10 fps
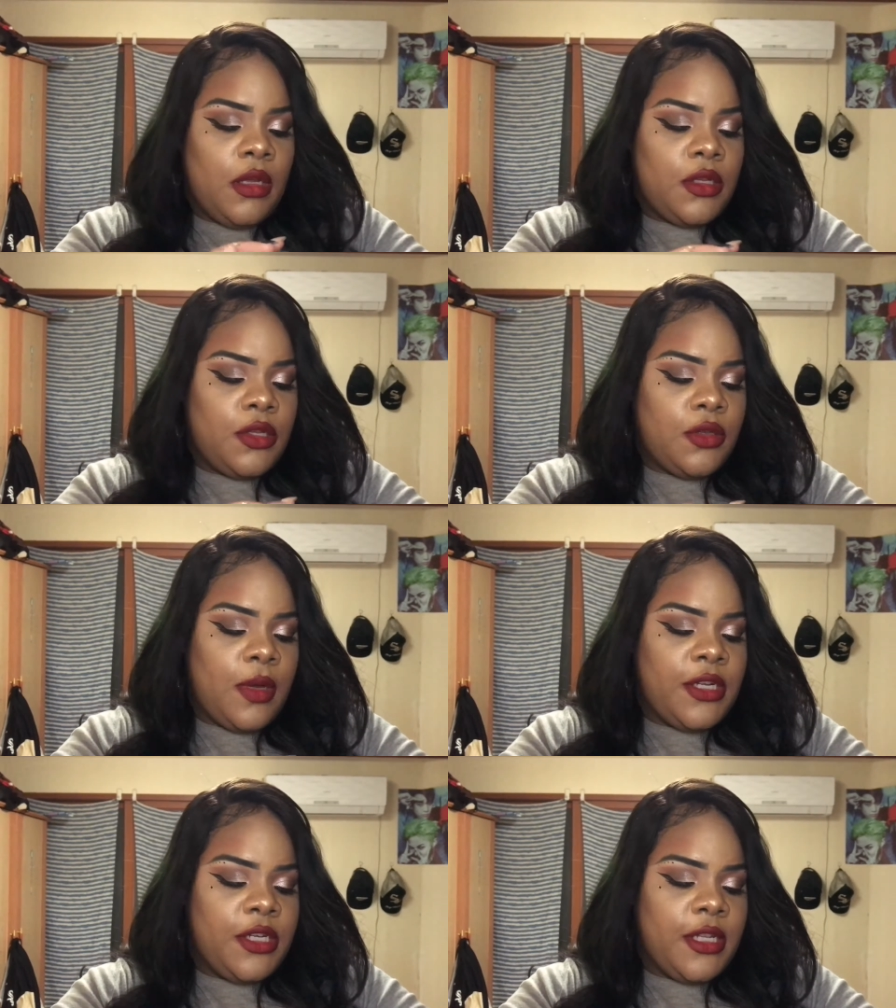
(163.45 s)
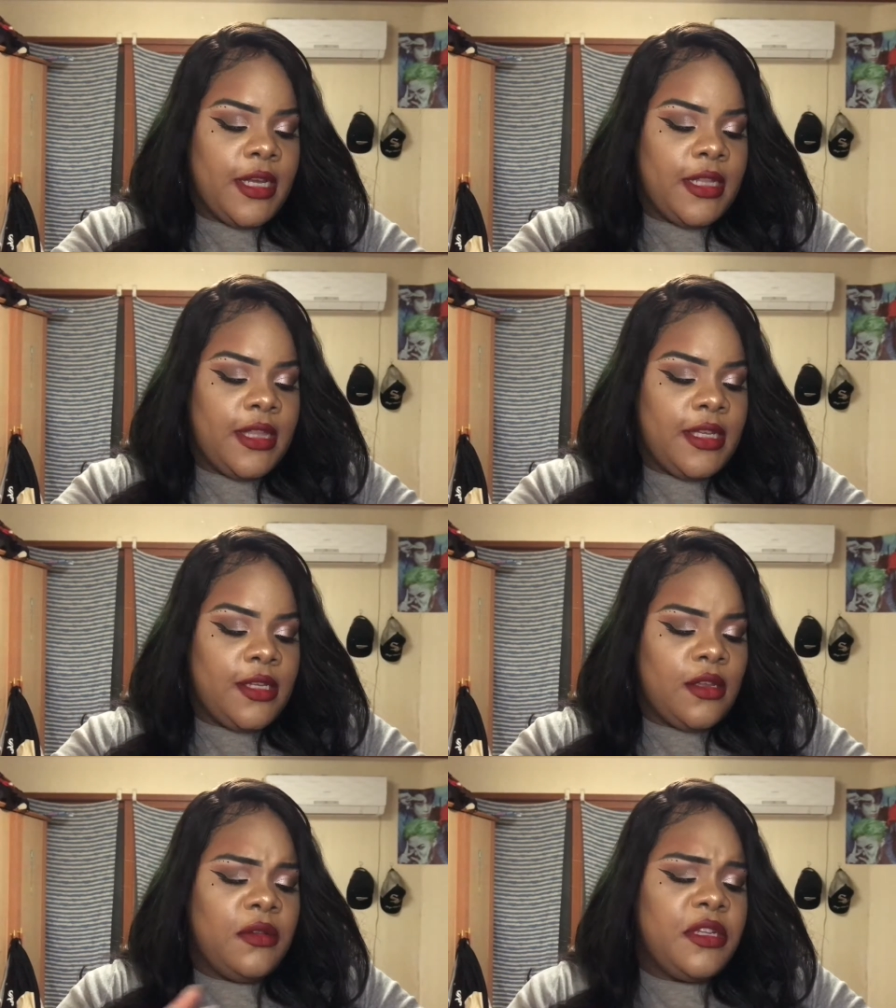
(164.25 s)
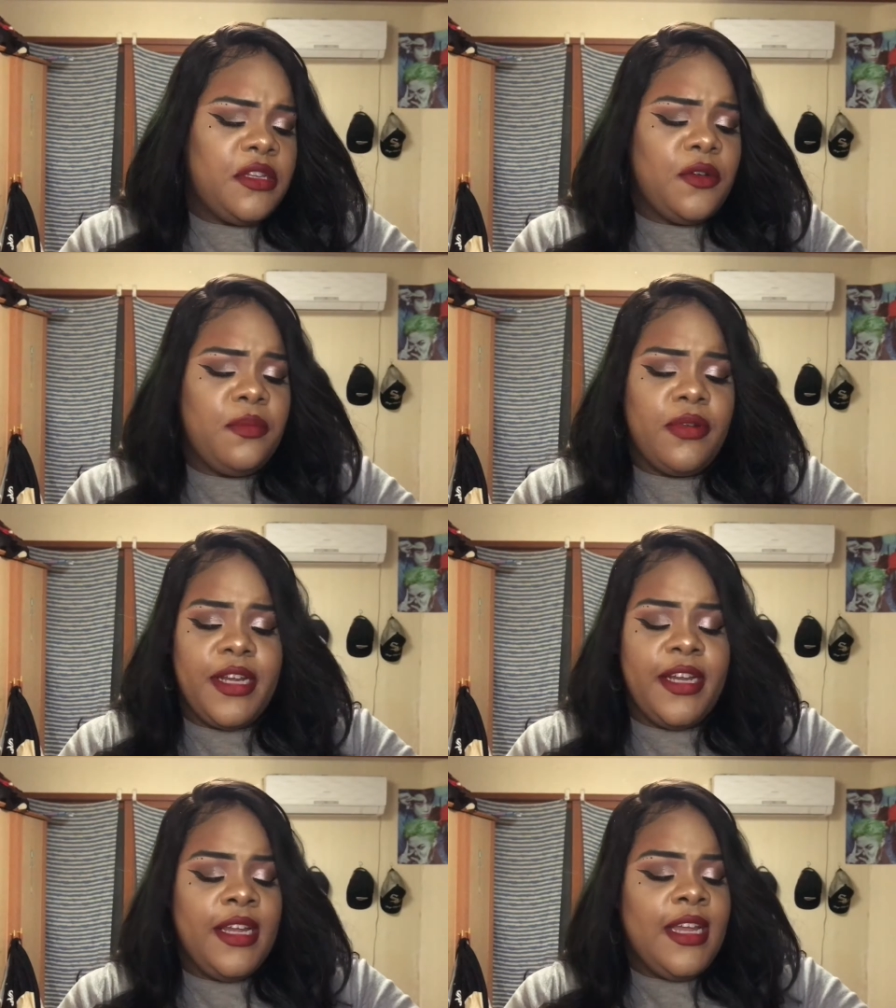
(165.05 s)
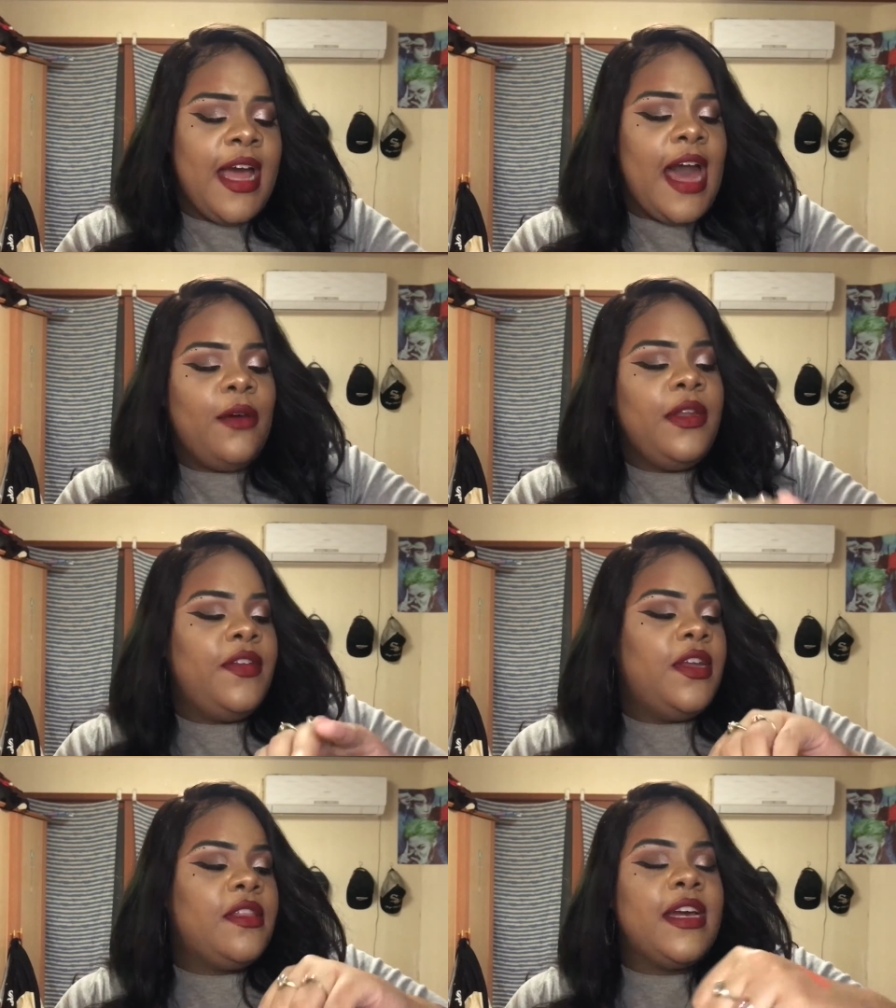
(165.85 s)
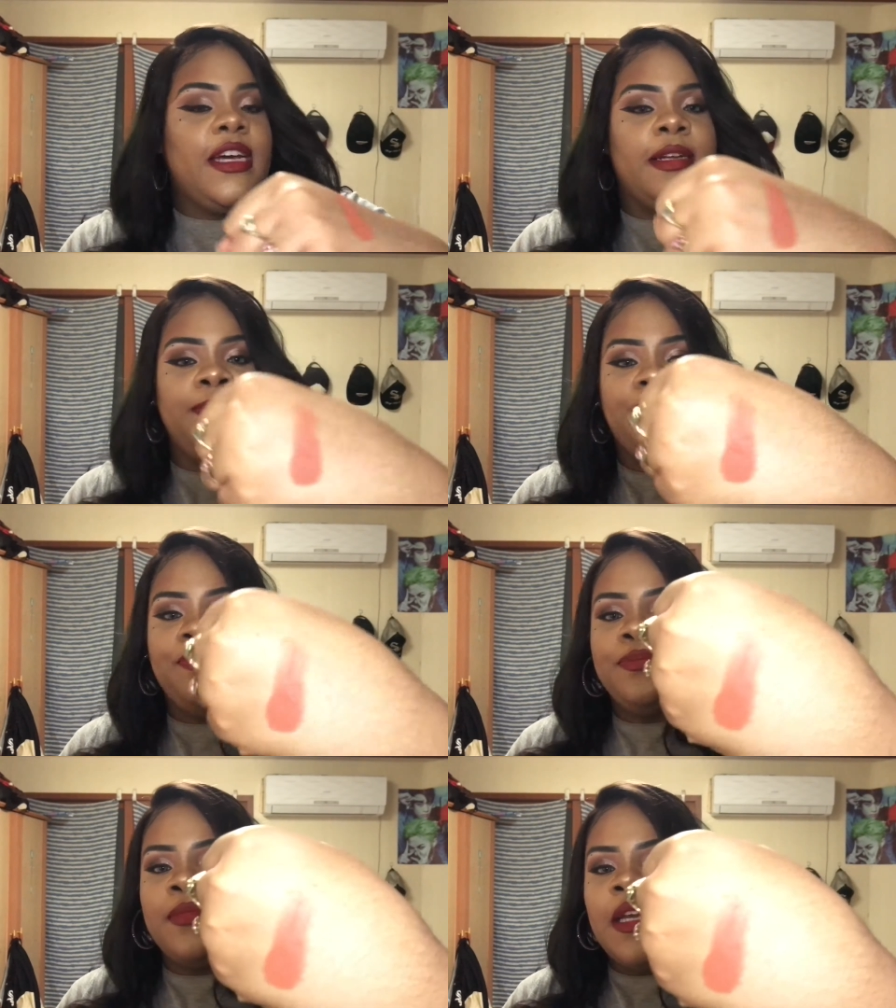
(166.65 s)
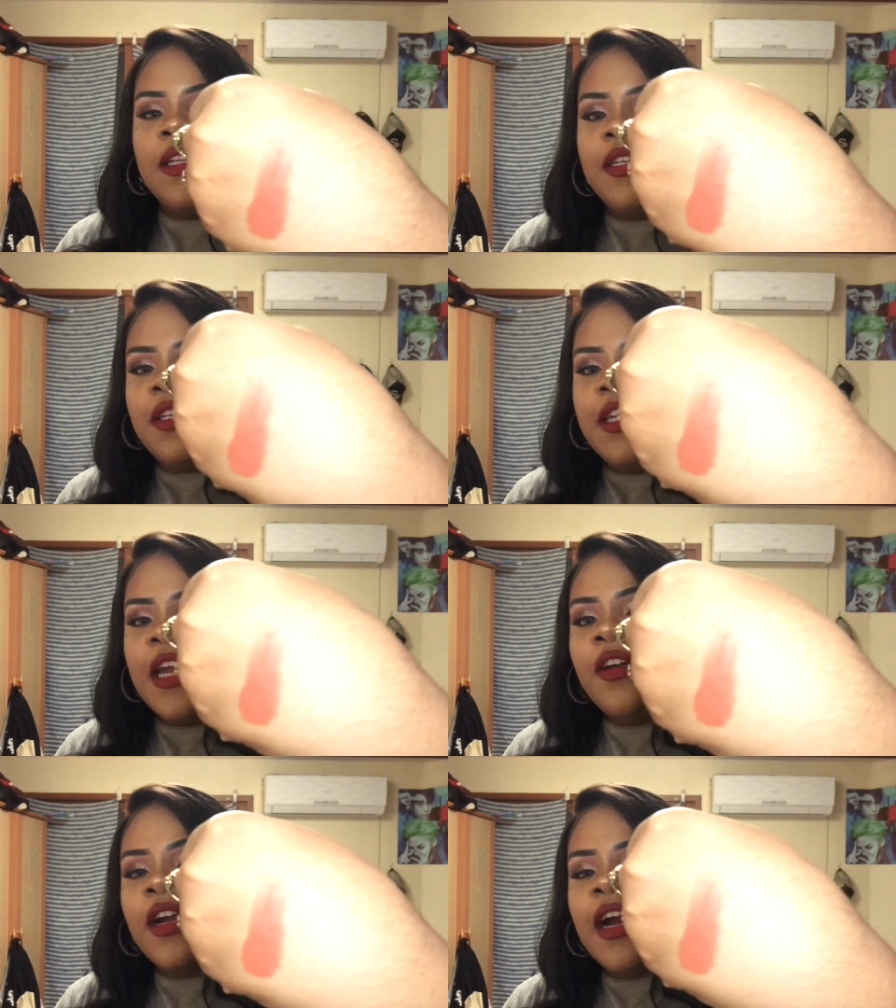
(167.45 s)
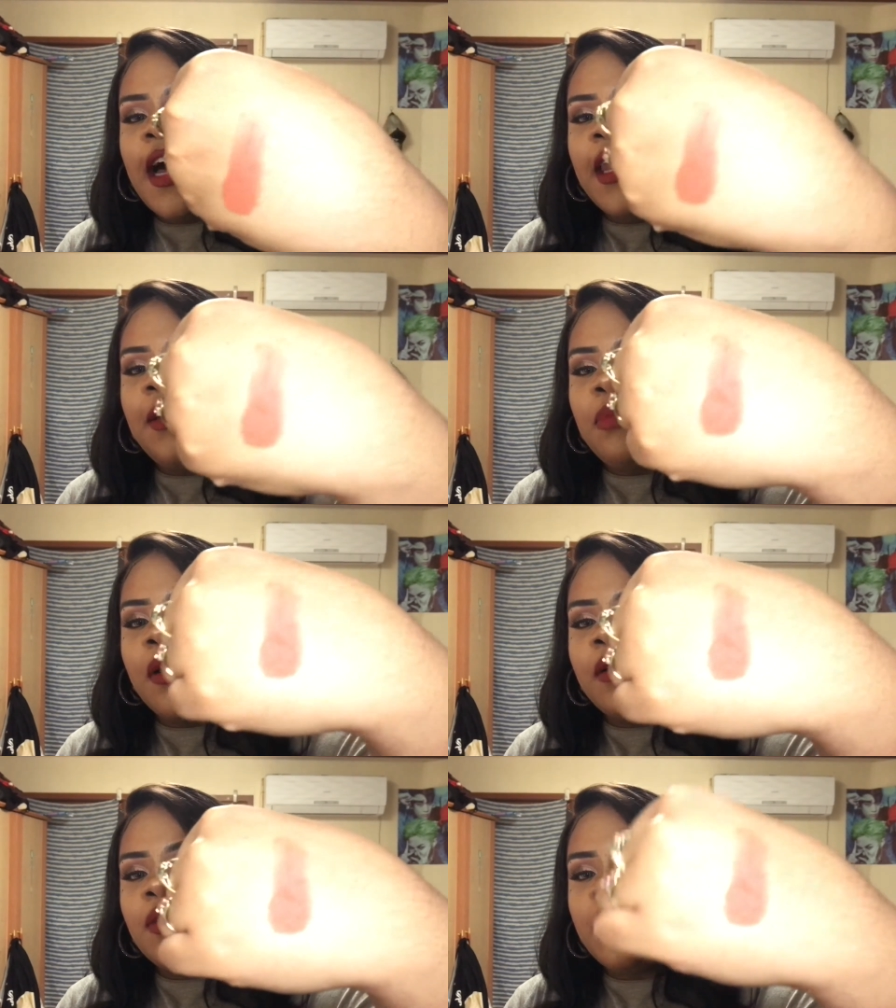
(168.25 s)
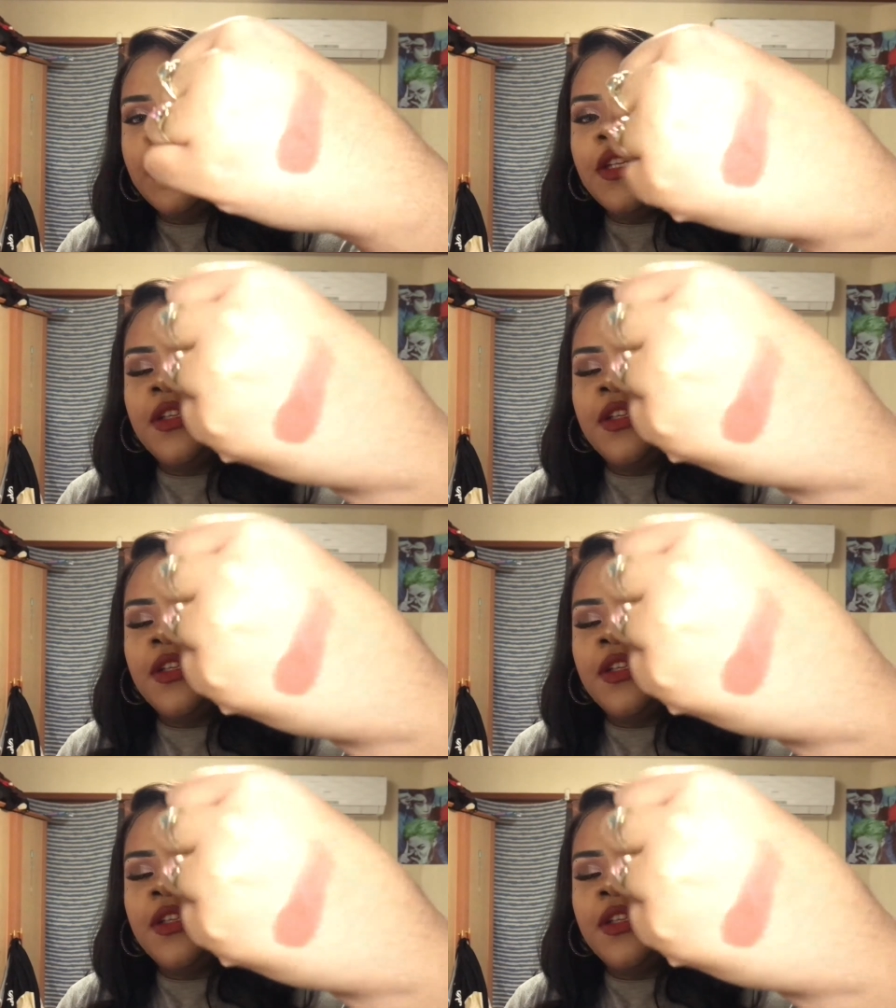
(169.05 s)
Swatch it like this. It's so pretty. It's like a terracotta burnt orange.